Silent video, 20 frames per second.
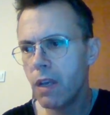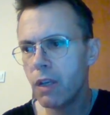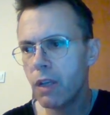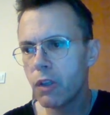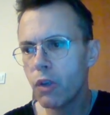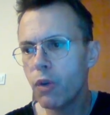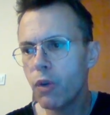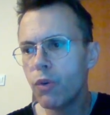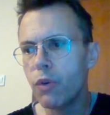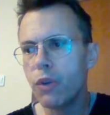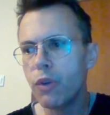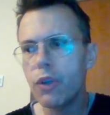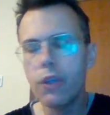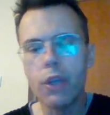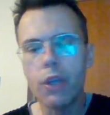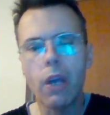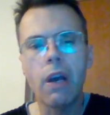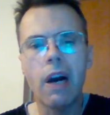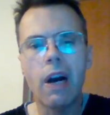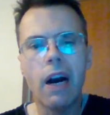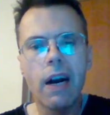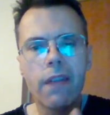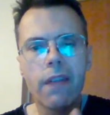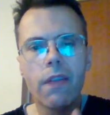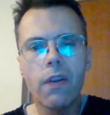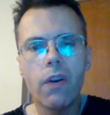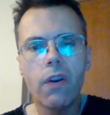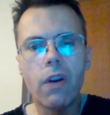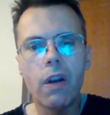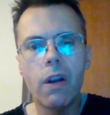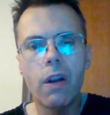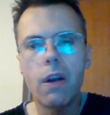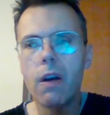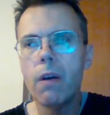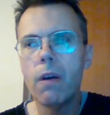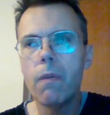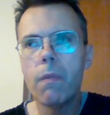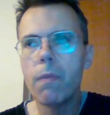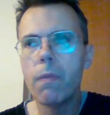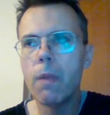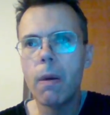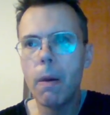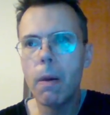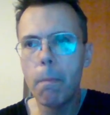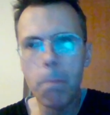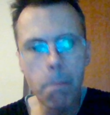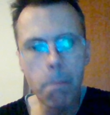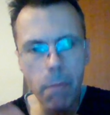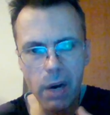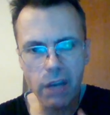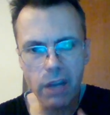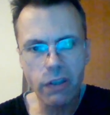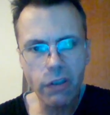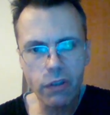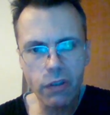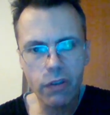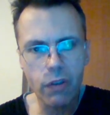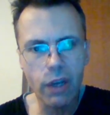so under must,